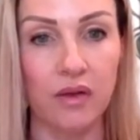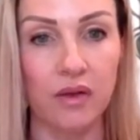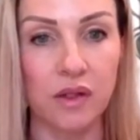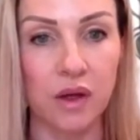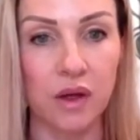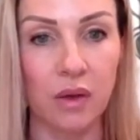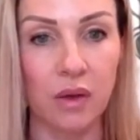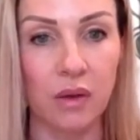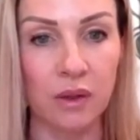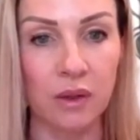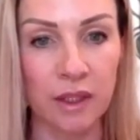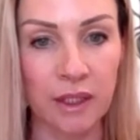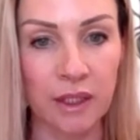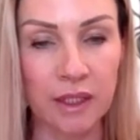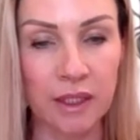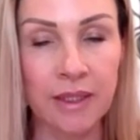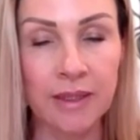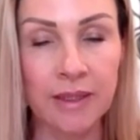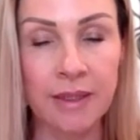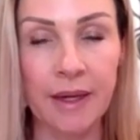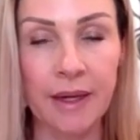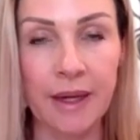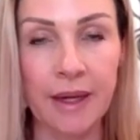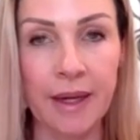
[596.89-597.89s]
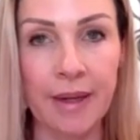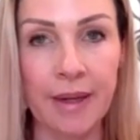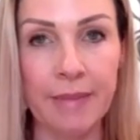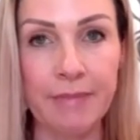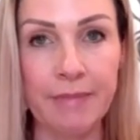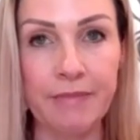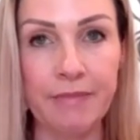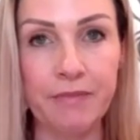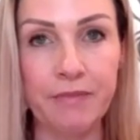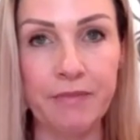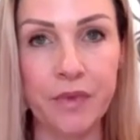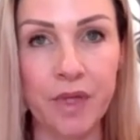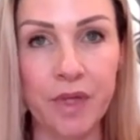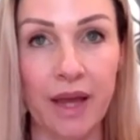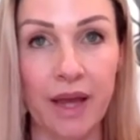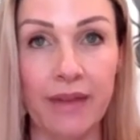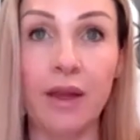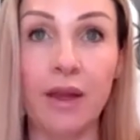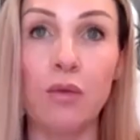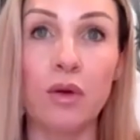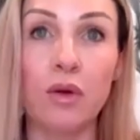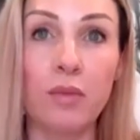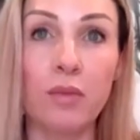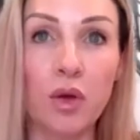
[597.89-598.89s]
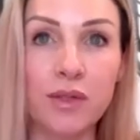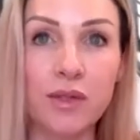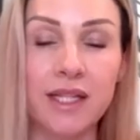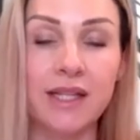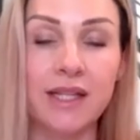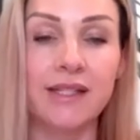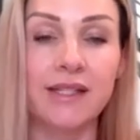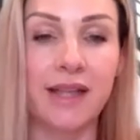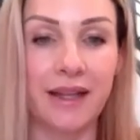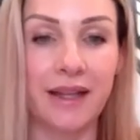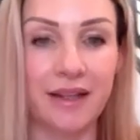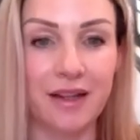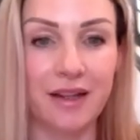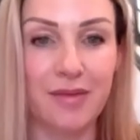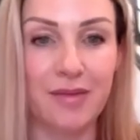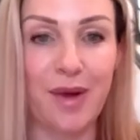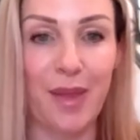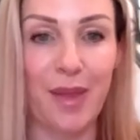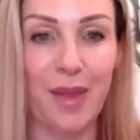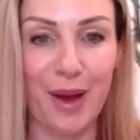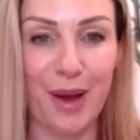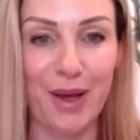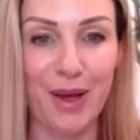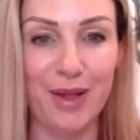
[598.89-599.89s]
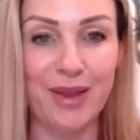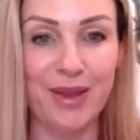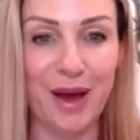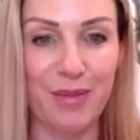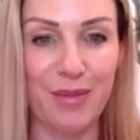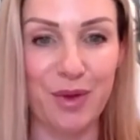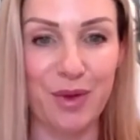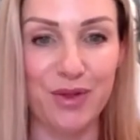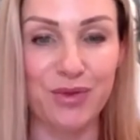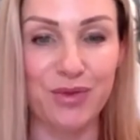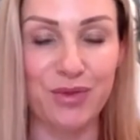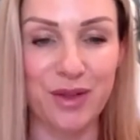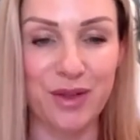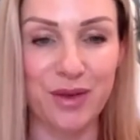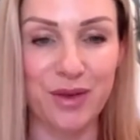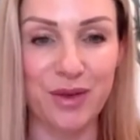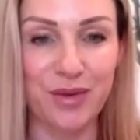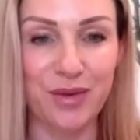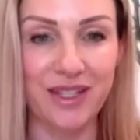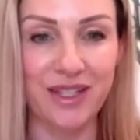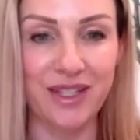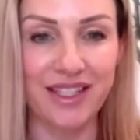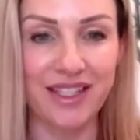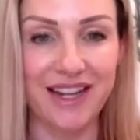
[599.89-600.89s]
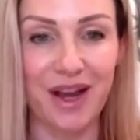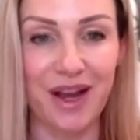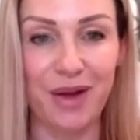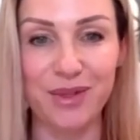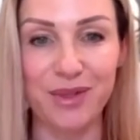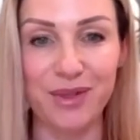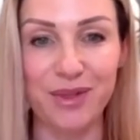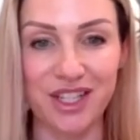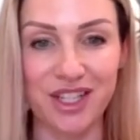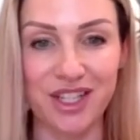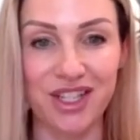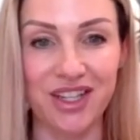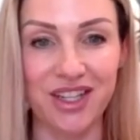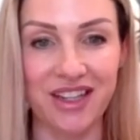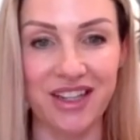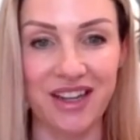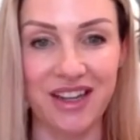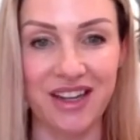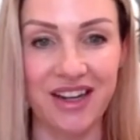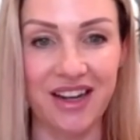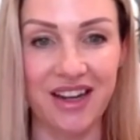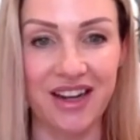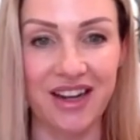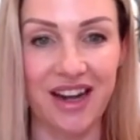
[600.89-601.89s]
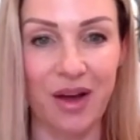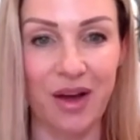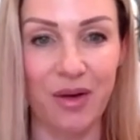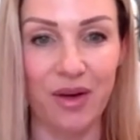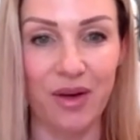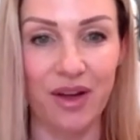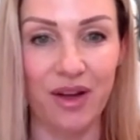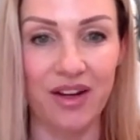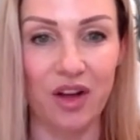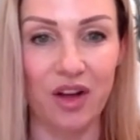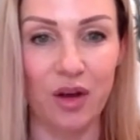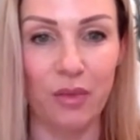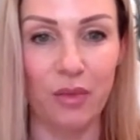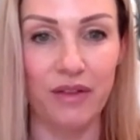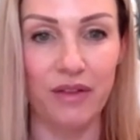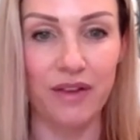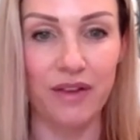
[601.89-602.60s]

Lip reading: So I think we're most excited about that most recent acquisition and how it can help